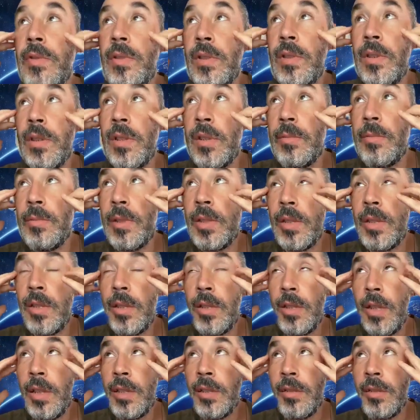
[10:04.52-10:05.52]
and
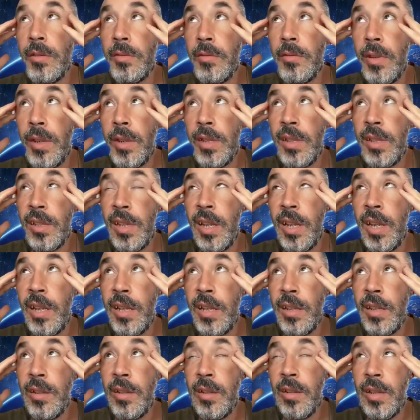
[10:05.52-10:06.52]
everything. That's one
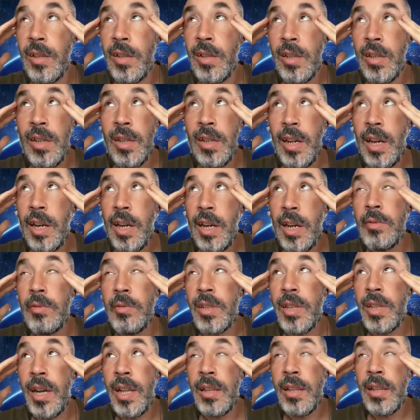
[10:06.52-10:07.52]
slide. The other, I will
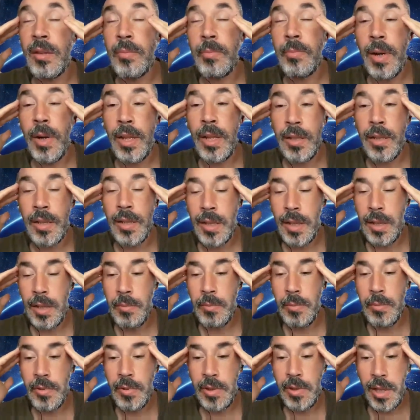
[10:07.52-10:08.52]
gather Patrick
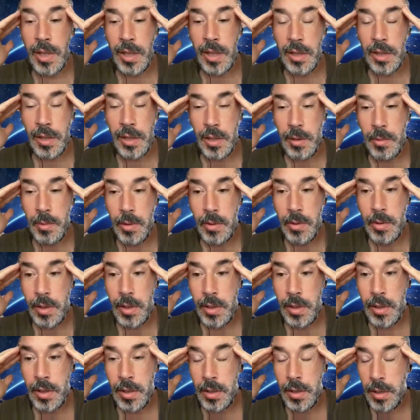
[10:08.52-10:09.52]
and put something about
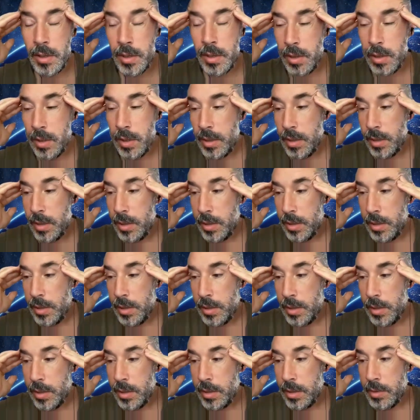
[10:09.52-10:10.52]
the
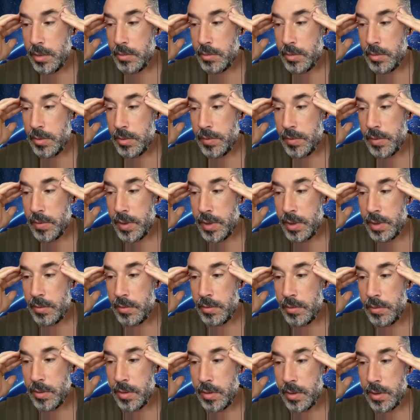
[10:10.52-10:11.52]
E2E
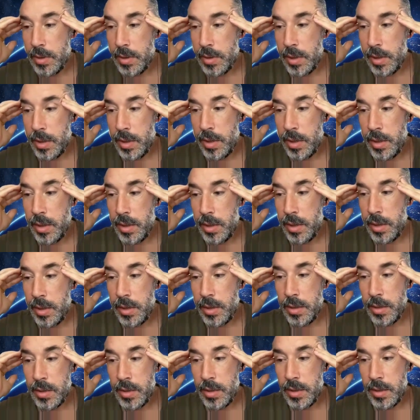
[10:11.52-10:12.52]
framework.
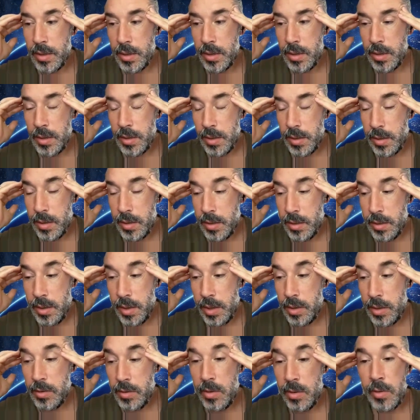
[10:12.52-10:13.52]
And
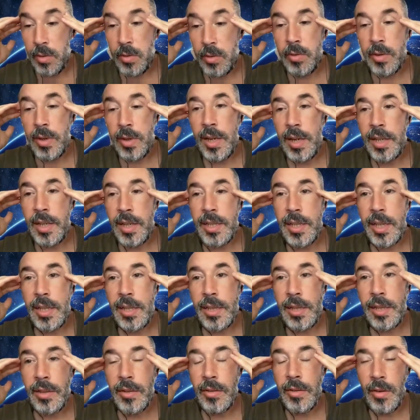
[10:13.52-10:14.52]
I don't know who can
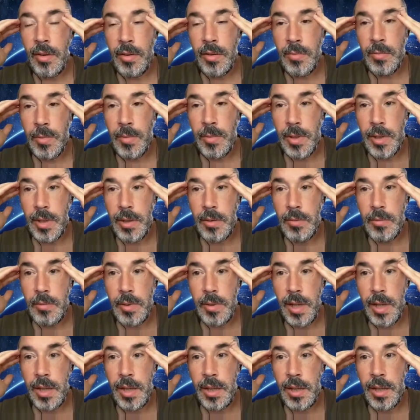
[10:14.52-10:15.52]
create the document and
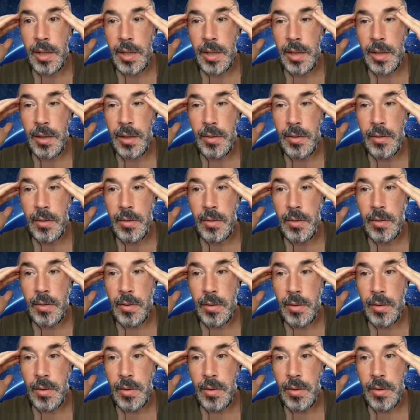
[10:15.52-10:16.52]
we add there,
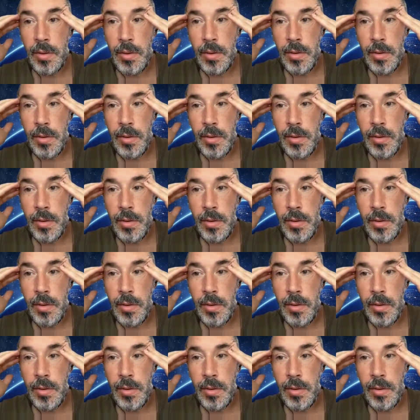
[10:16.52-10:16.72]
or